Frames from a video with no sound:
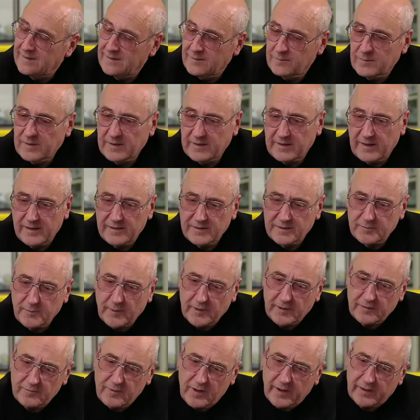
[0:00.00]
Well, a K
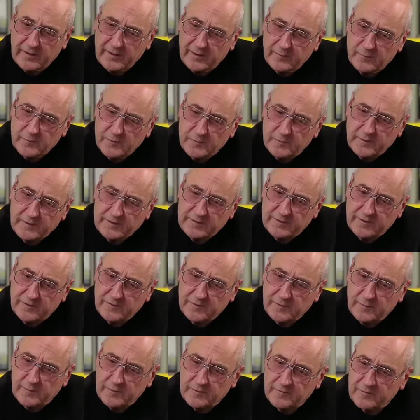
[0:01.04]
speed rating would be
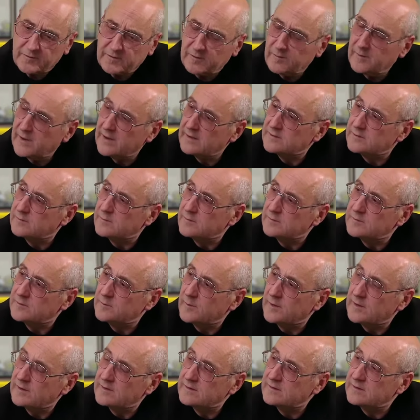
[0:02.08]
suitable for a maximum
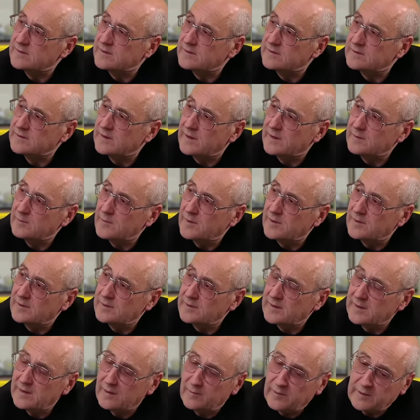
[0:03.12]
speed of 68 mile
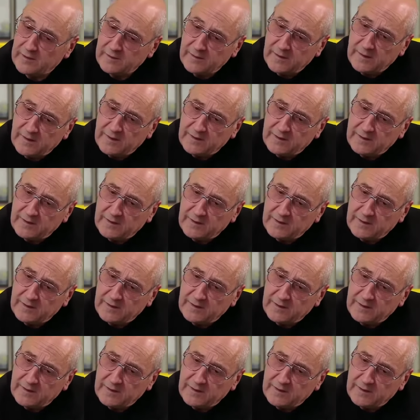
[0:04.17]
an hour,